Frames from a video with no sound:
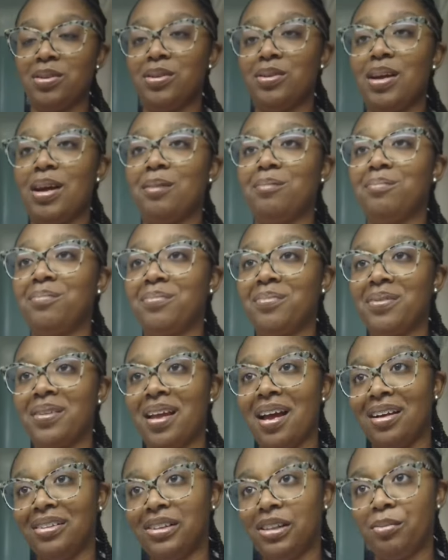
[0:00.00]
So yeah,
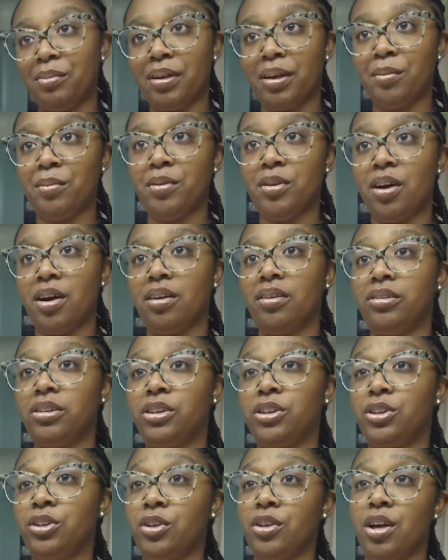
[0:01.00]
I'll check back in with y'all
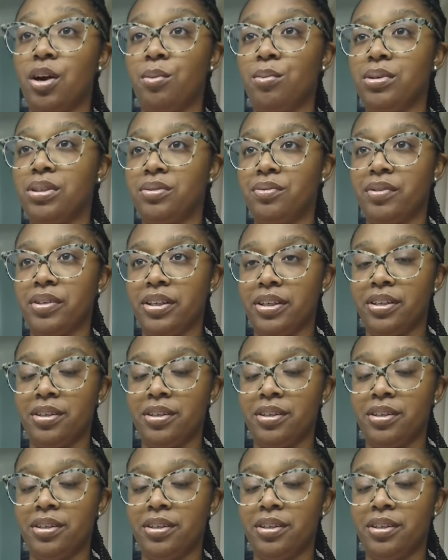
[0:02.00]
to show y'all what's for